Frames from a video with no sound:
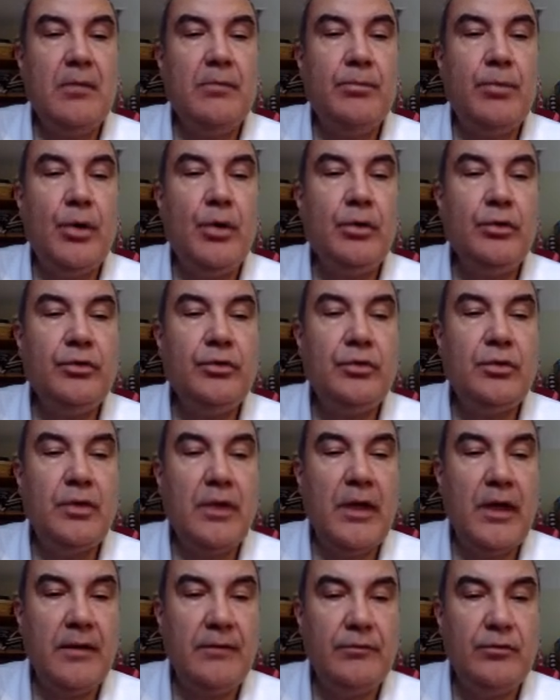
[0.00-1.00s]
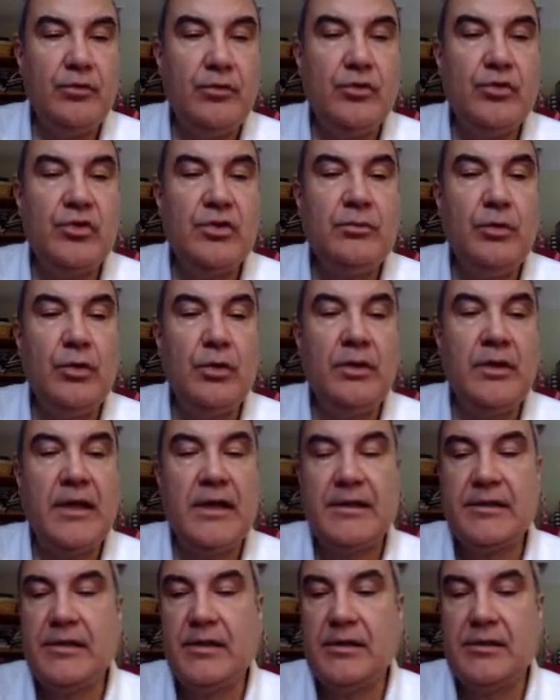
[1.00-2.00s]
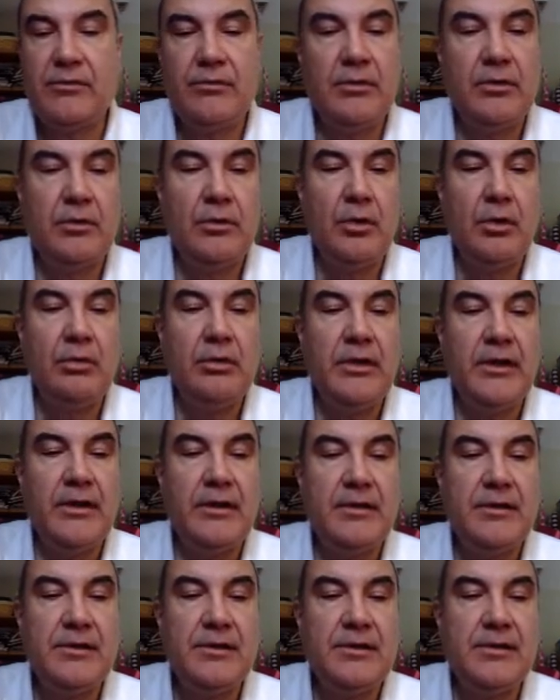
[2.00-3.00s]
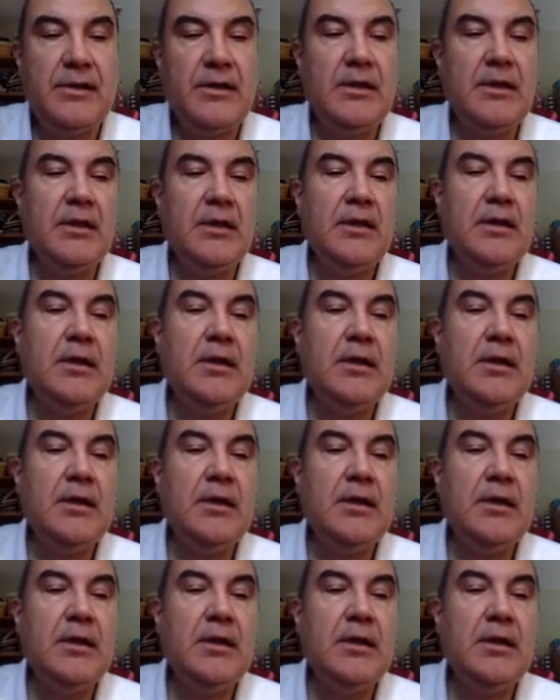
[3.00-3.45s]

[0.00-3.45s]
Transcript: Both have user mode access with low latency.